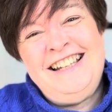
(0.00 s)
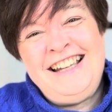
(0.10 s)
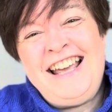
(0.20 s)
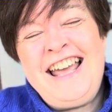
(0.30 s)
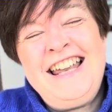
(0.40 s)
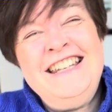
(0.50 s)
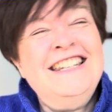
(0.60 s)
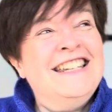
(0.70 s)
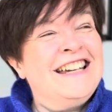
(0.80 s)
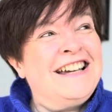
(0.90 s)

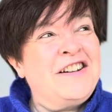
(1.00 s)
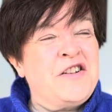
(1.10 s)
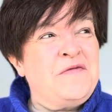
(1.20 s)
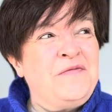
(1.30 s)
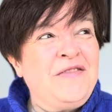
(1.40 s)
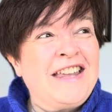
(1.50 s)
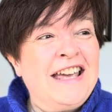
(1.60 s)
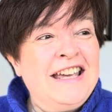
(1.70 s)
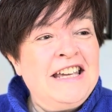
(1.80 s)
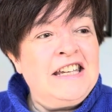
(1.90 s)
And
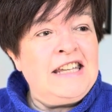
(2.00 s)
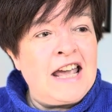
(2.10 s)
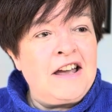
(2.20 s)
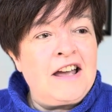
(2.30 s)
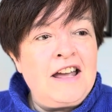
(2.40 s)
yeah,